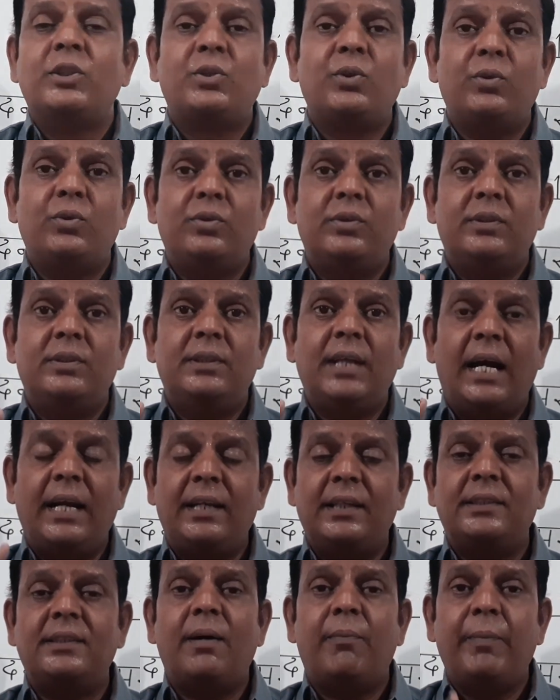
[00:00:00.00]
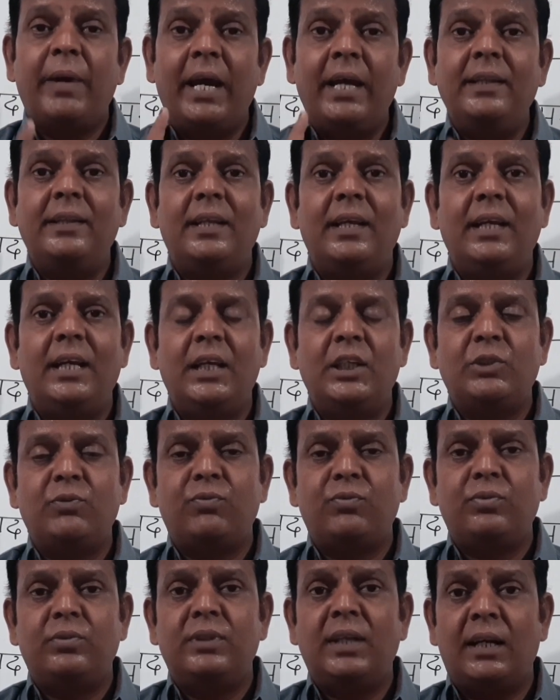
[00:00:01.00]
So that is the main thing,
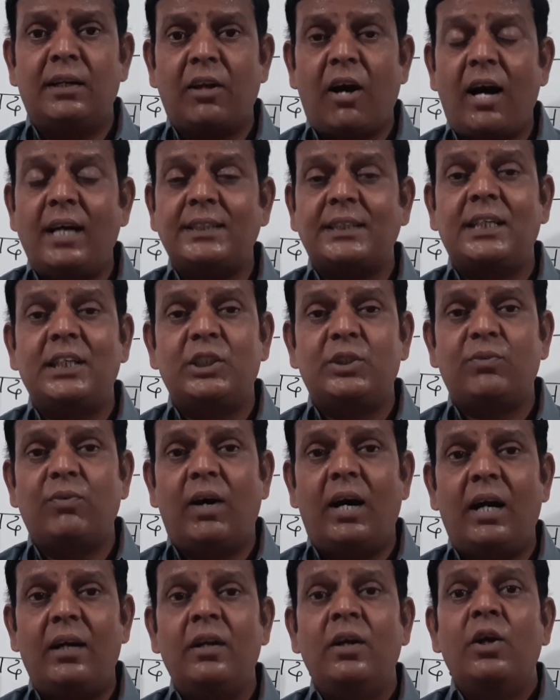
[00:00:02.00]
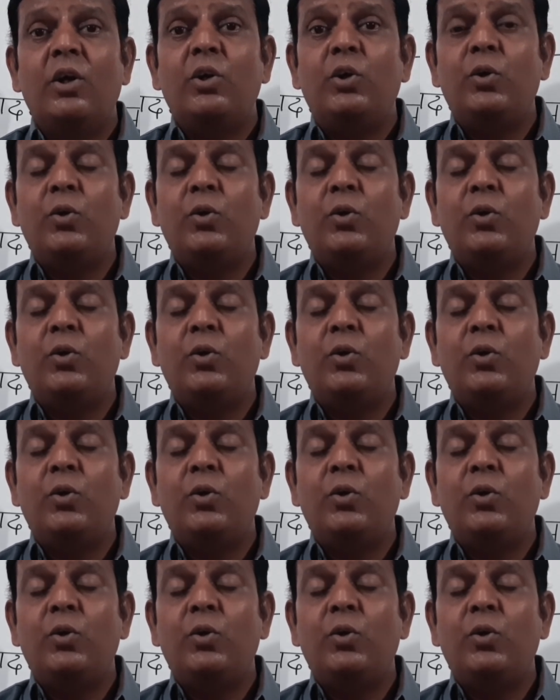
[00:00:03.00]
is the task is what